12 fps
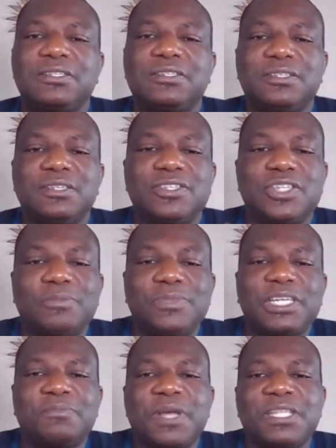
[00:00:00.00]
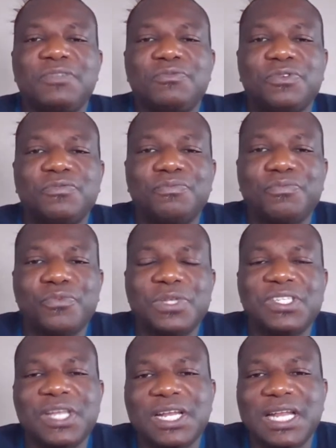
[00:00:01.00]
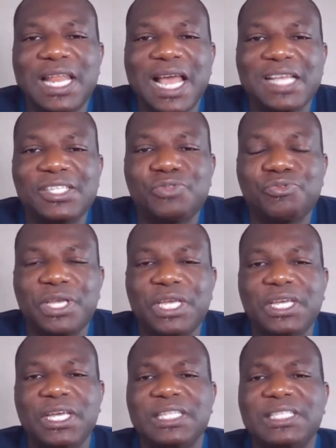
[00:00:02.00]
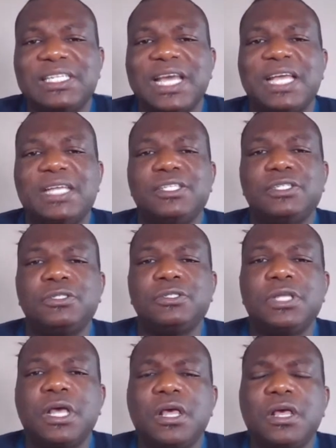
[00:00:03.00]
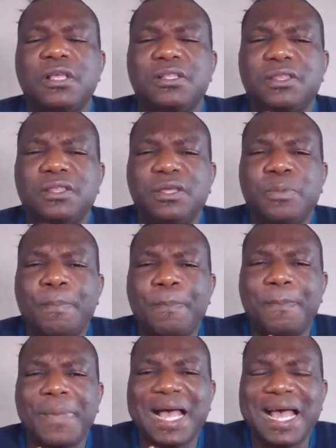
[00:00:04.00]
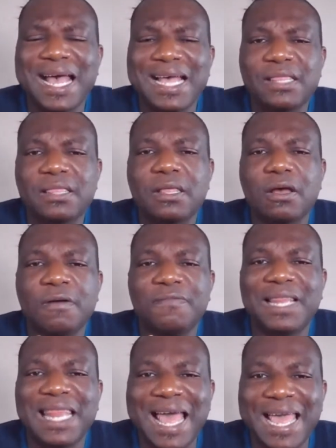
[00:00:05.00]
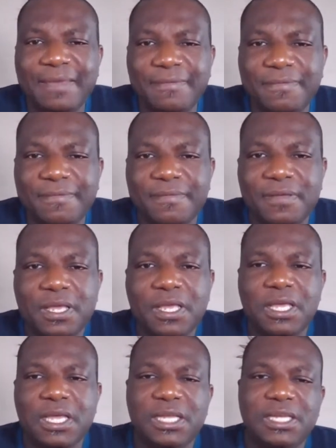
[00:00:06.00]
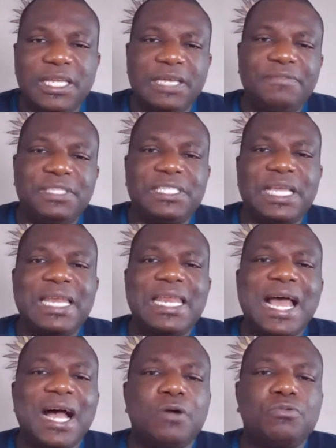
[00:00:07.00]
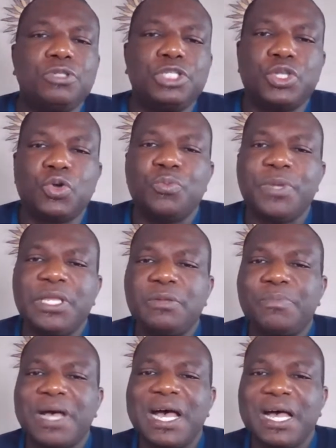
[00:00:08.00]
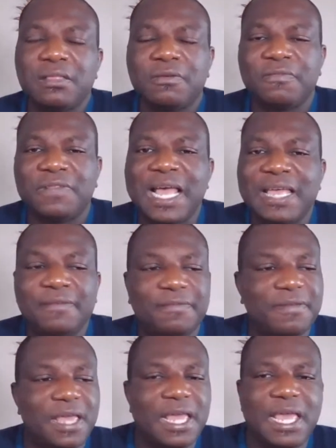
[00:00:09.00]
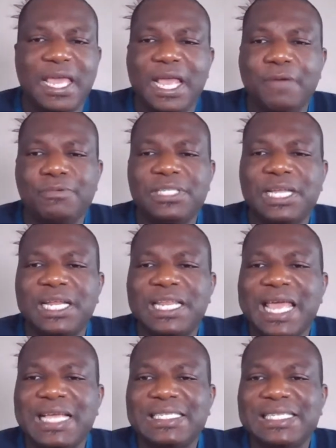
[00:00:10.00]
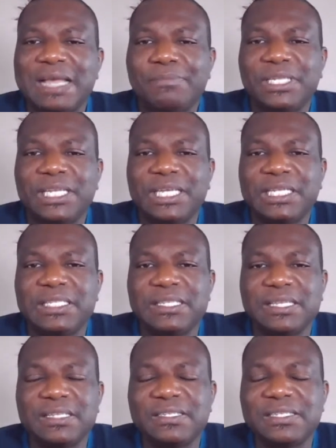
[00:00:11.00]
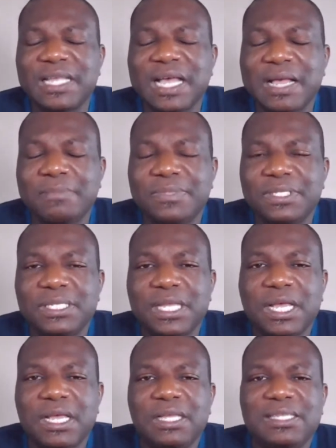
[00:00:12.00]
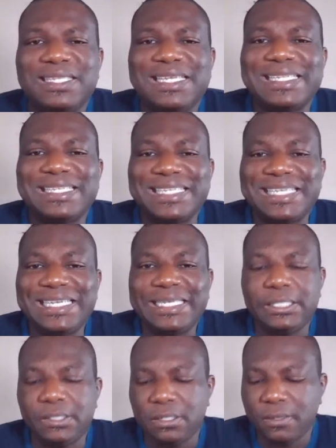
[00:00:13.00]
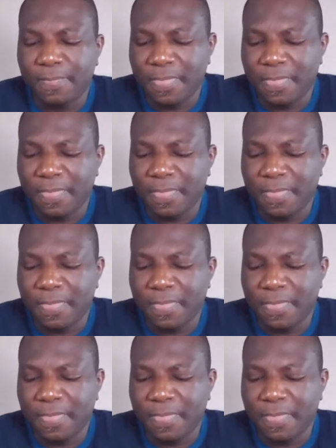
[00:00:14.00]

the subject matter we started last week. It's titled The Path of Life. David said, Thou will show me the path of life. And we started examining Psalms 16.